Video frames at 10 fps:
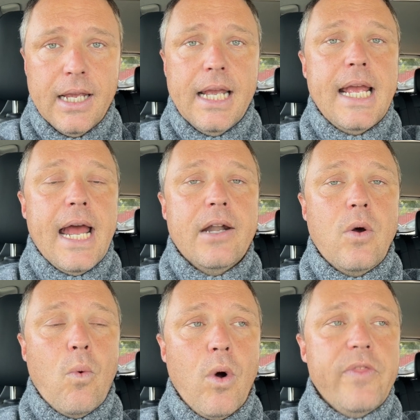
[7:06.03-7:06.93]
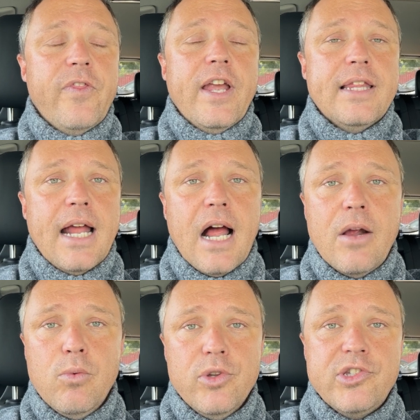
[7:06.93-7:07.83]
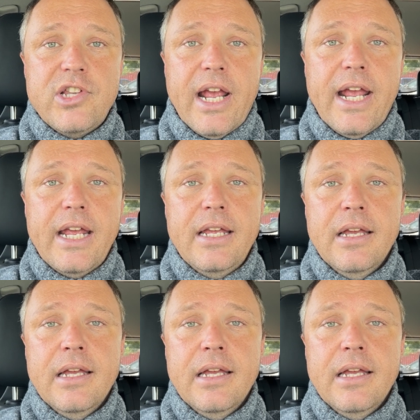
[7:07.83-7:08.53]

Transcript: And one thing that I will say